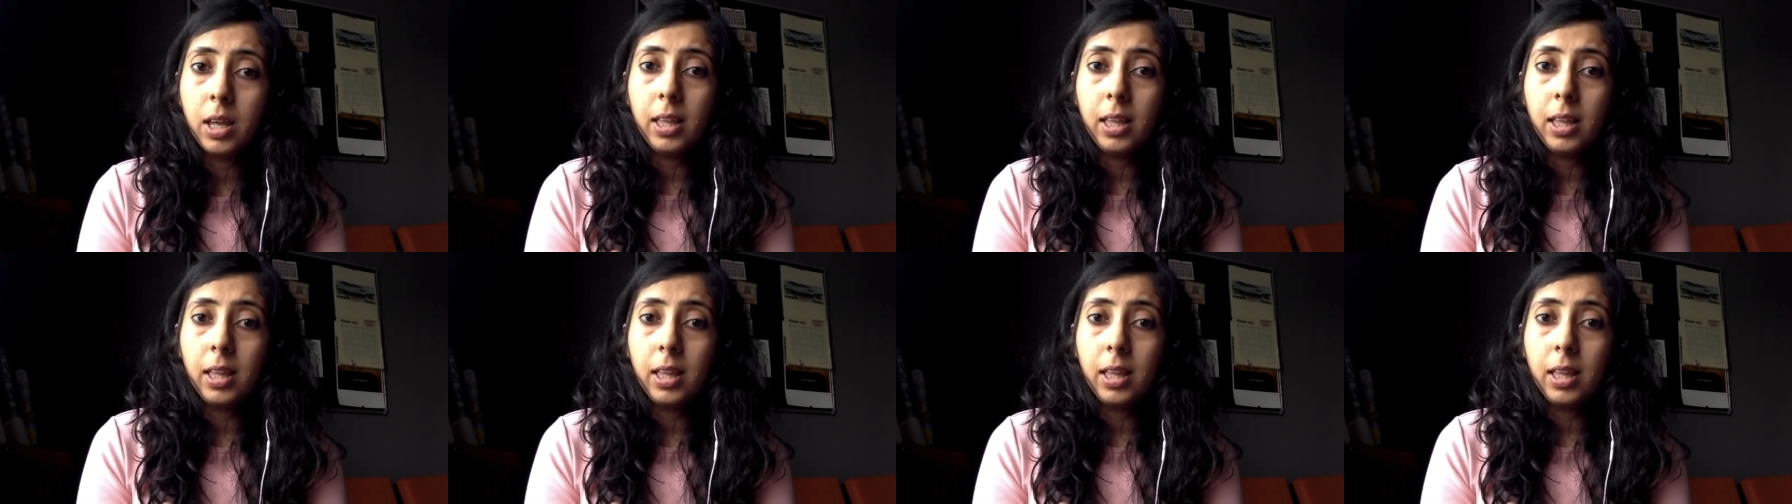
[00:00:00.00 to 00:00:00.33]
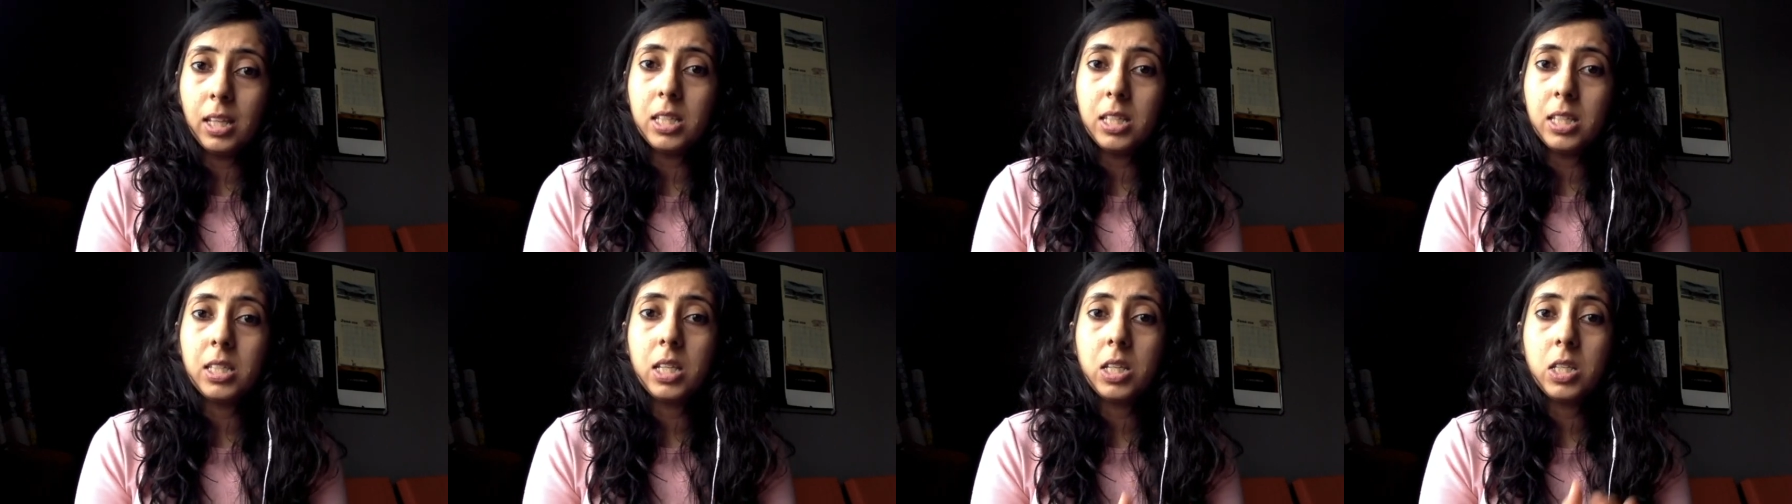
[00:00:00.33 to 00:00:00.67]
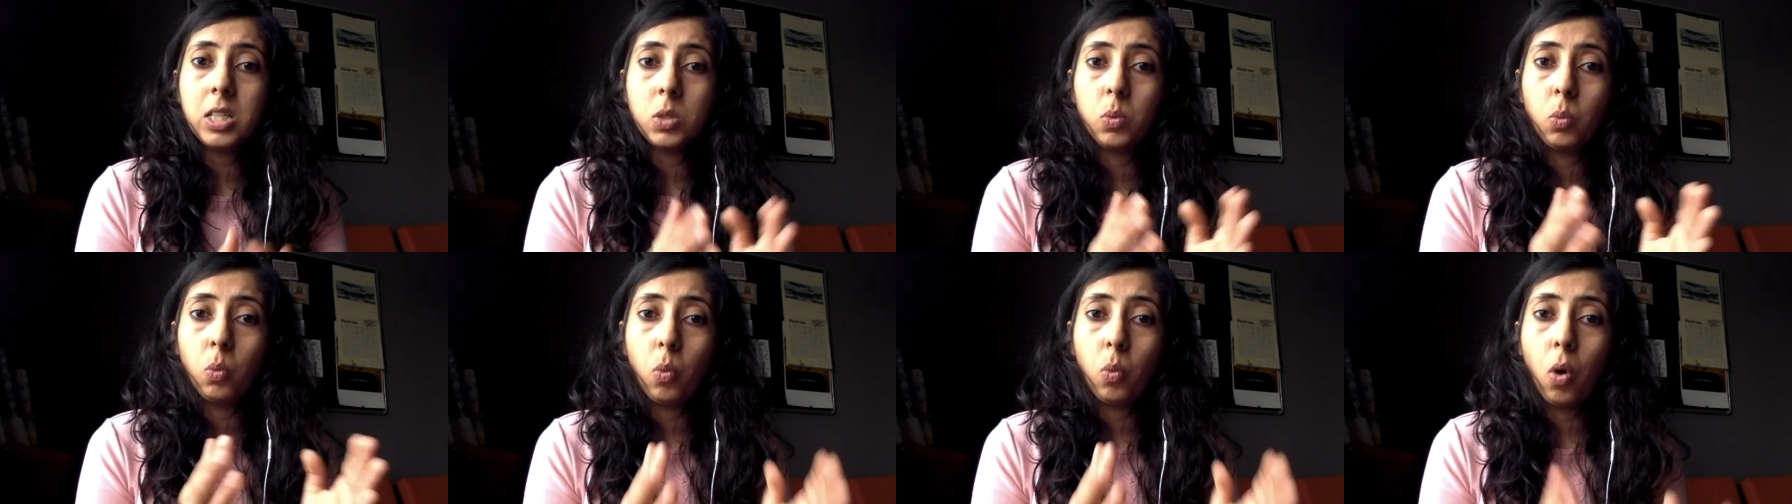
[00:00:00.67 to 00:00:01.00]
This
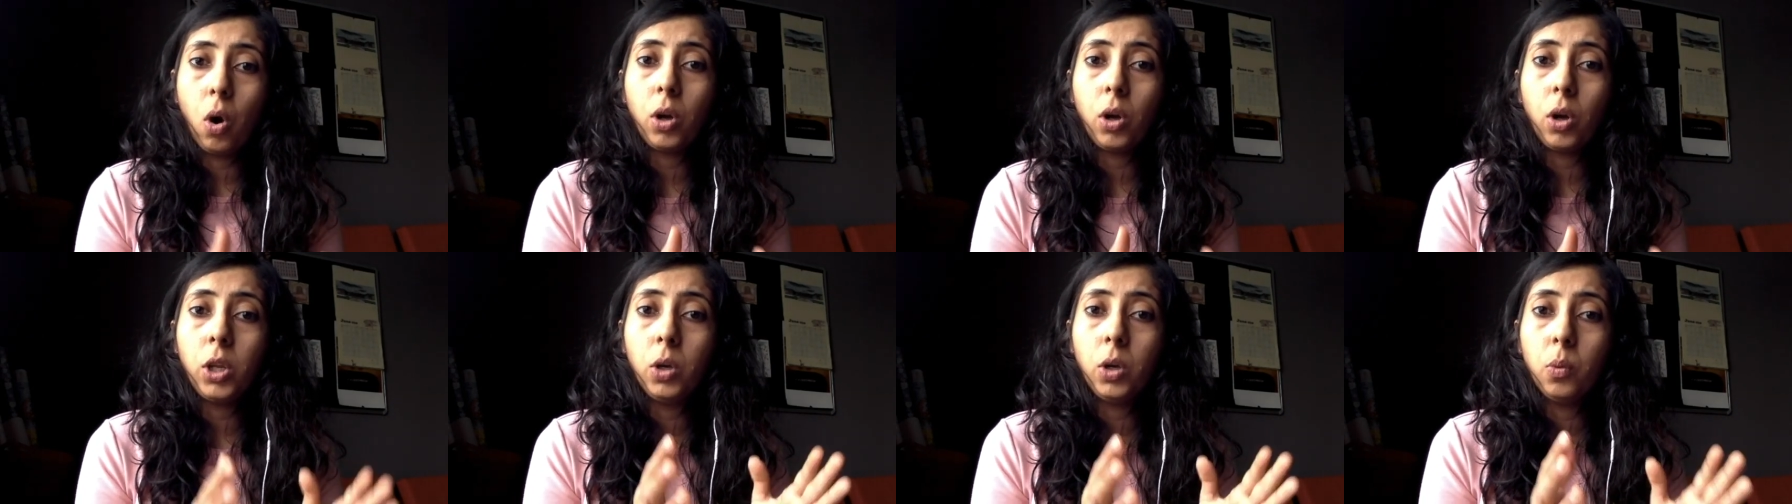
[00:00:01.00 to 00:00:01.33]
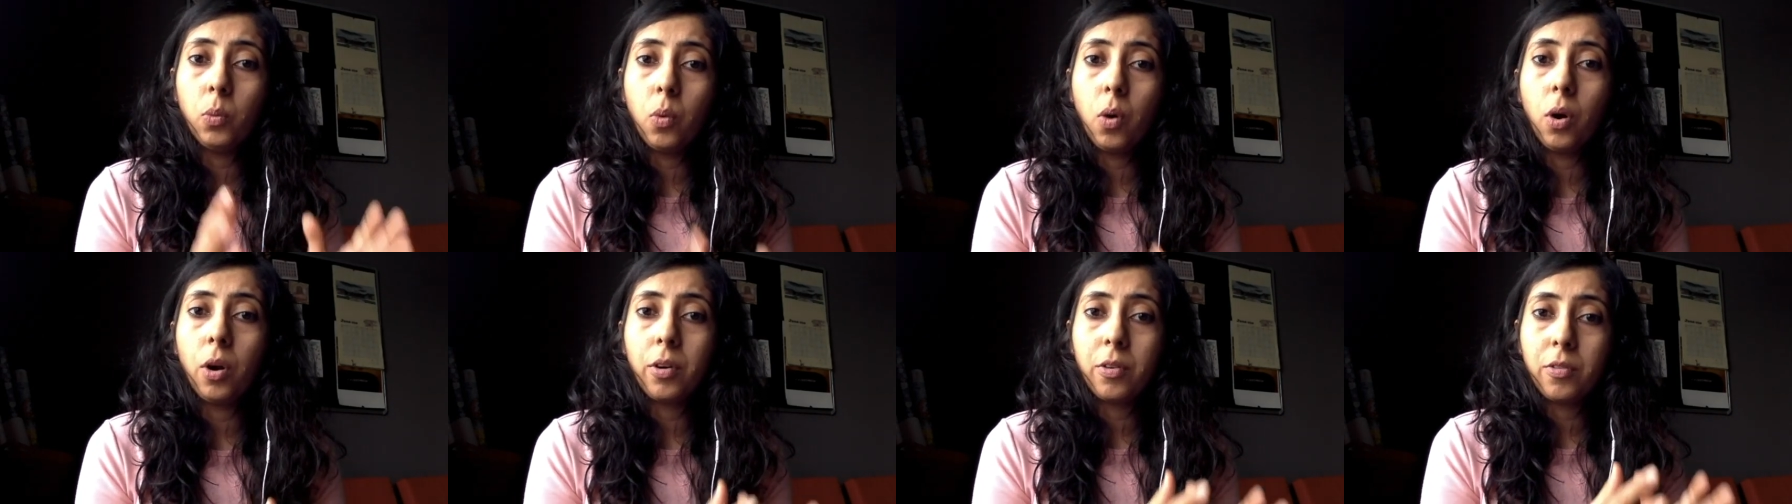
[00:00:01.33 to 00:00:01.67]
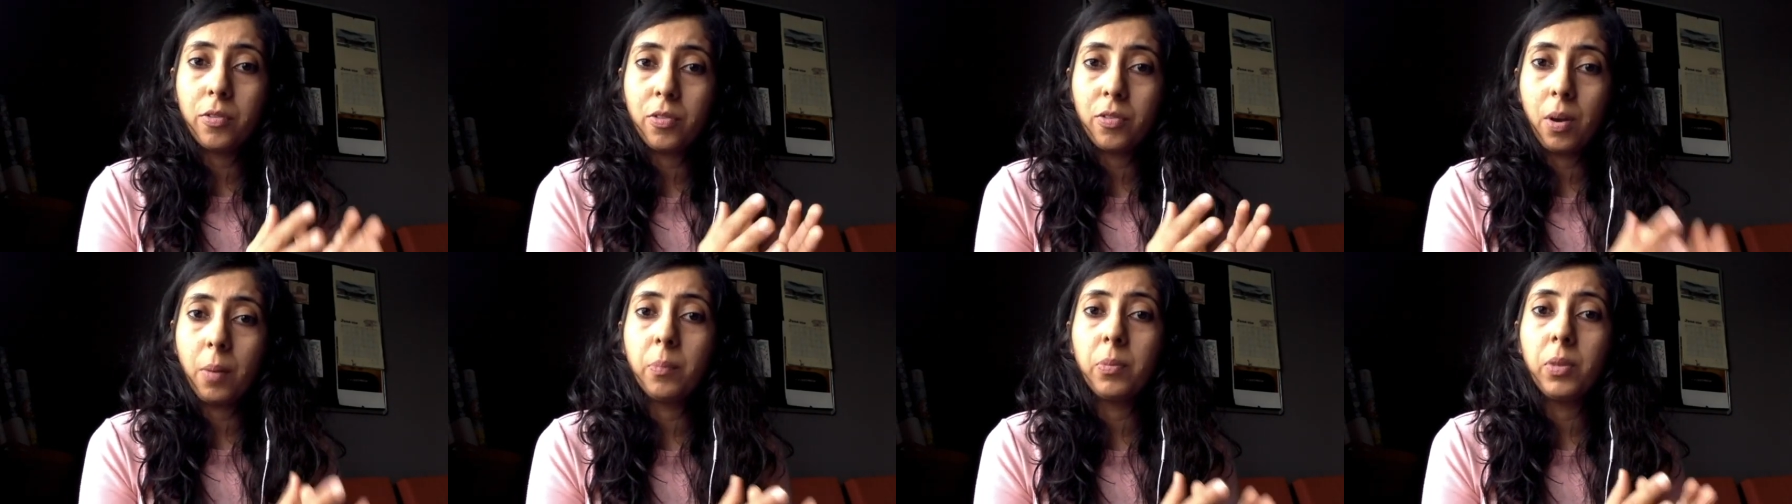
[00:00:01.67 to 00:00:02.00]
is what you want
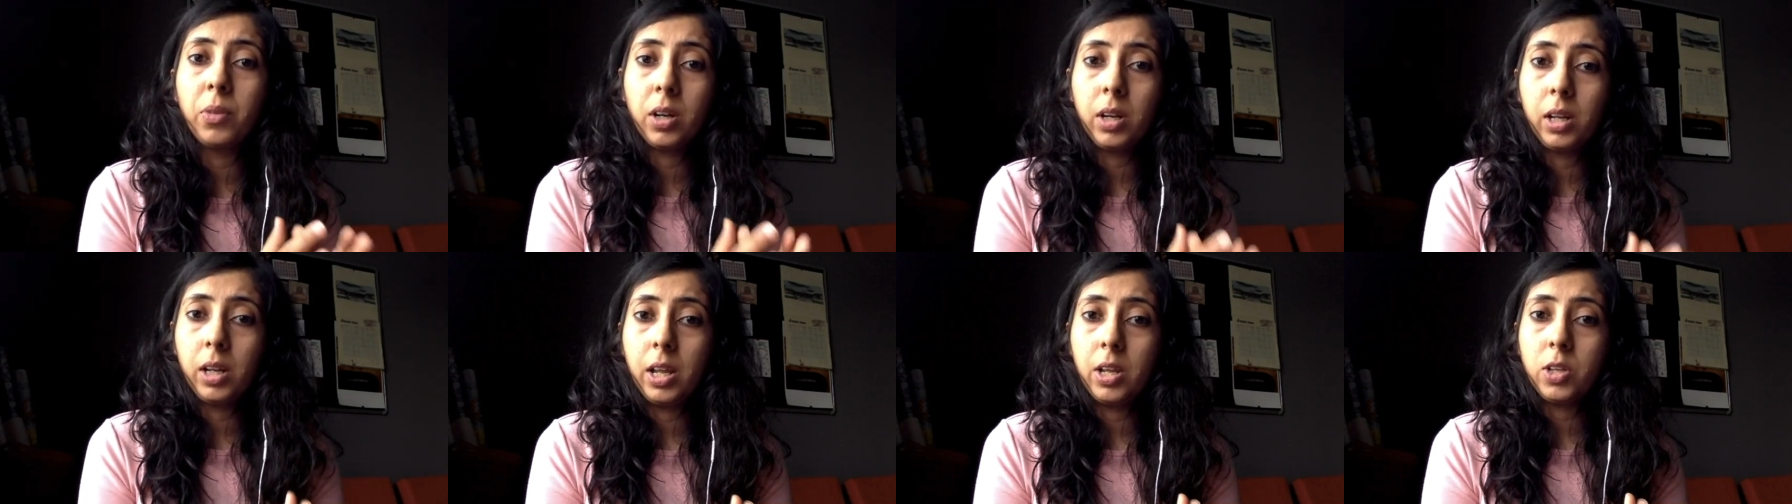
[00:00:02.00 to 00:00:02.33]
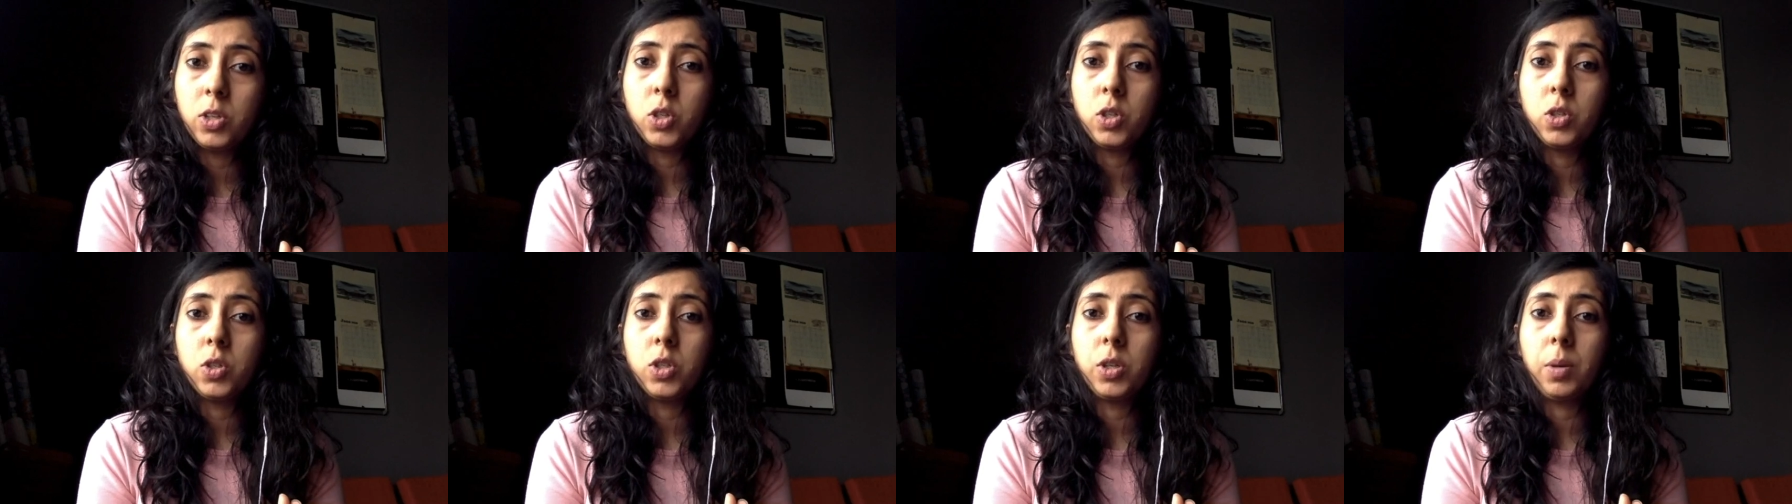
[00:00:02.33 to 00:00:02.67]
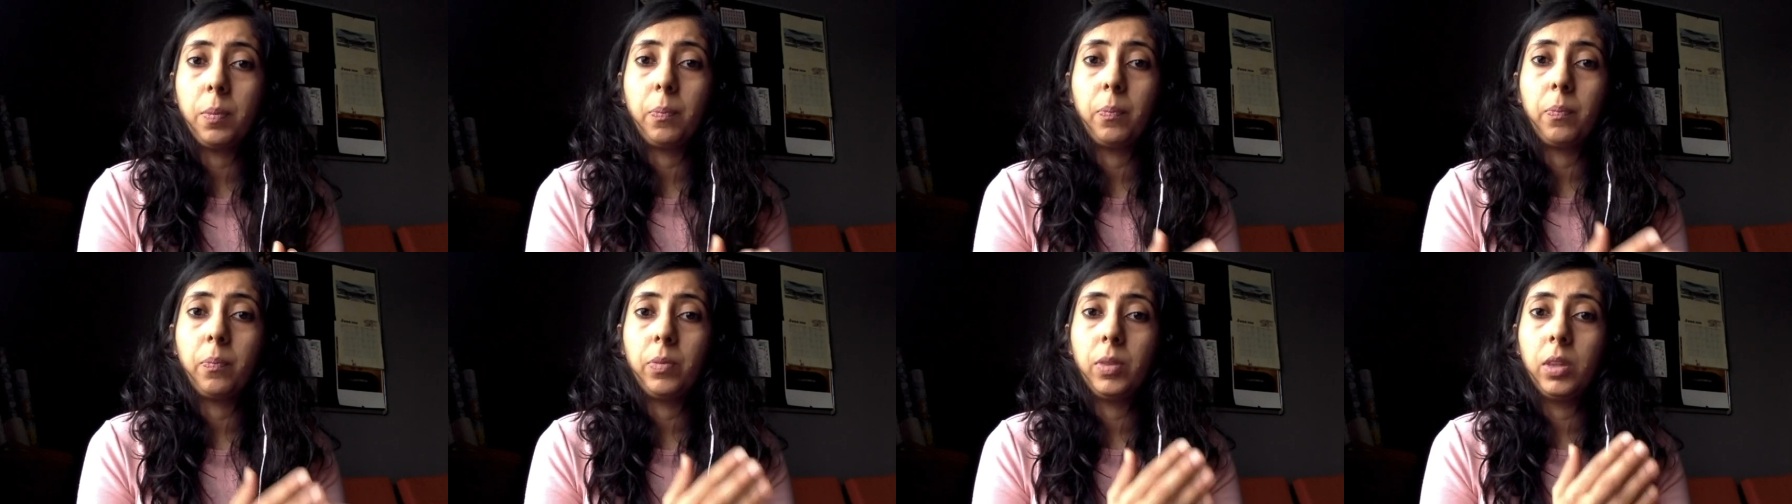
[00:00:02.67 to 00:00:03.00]
from the relationship,